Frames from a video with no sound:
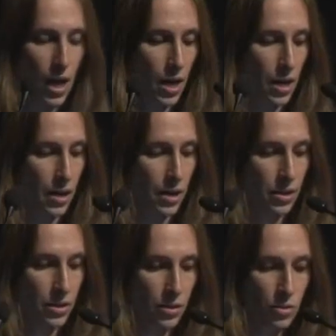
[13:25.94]
The
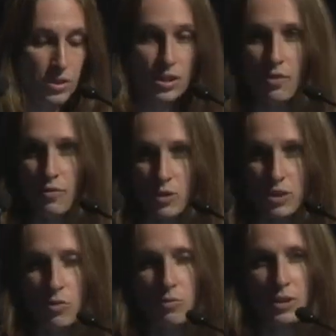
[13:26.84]
U.S.
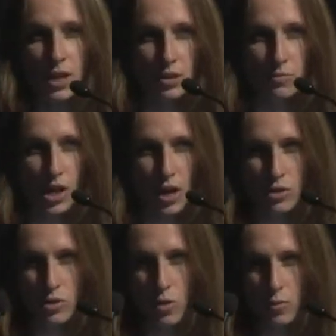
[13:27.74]
government's own Millennium
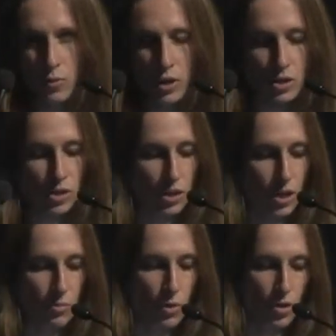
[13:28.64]
Challenge Corporation
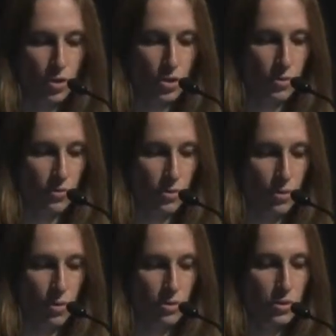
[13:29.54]
and Partnership for
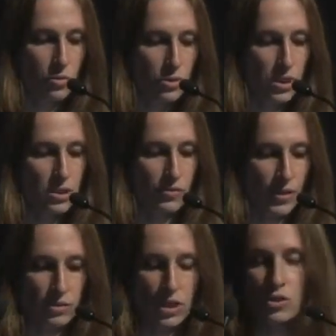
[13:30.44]
Growth use it as a
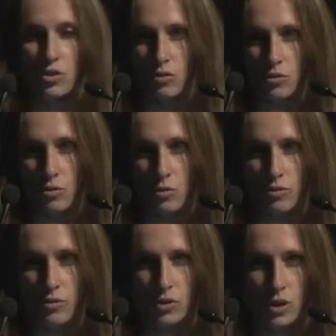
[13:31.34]
foundational tool
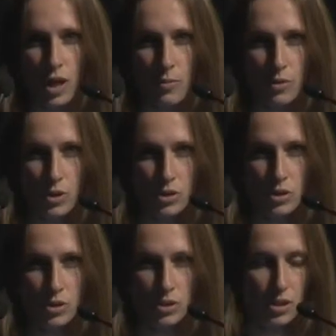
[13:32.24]
for its
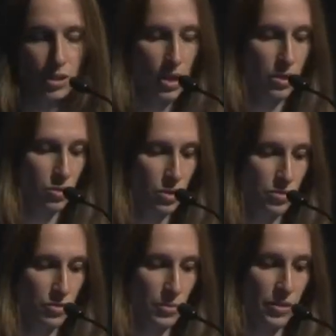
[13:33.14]
collaborations in countries
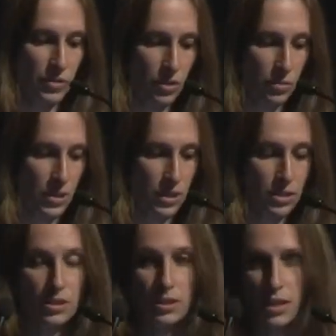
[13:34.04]
from the
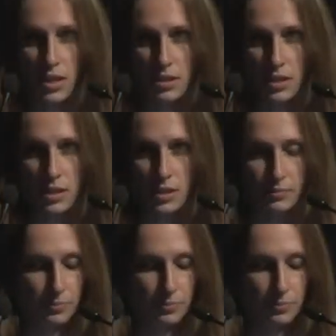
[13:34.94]
Philippines to Tanzania.